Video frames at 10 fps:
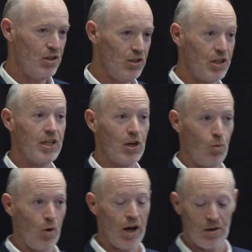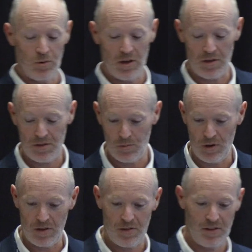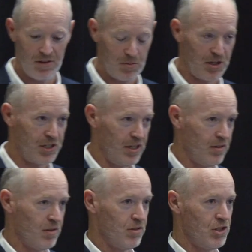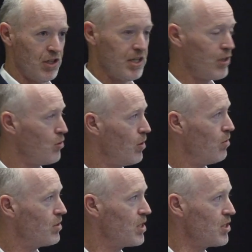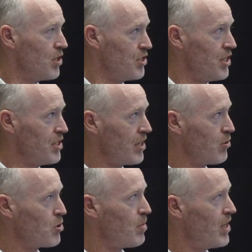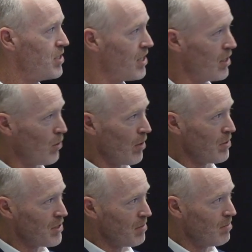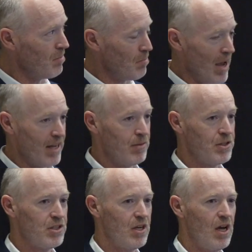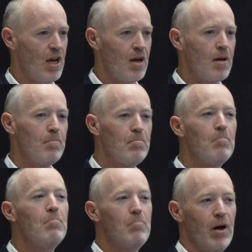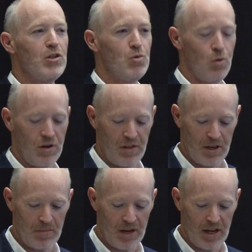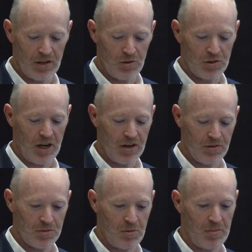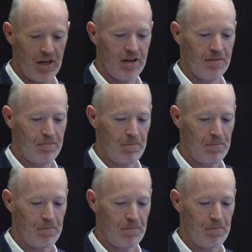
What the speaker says: you can get away with especially in geotechnical, the geotechnical space, you can get away with some bad images, but you want to think about how your data is prepared.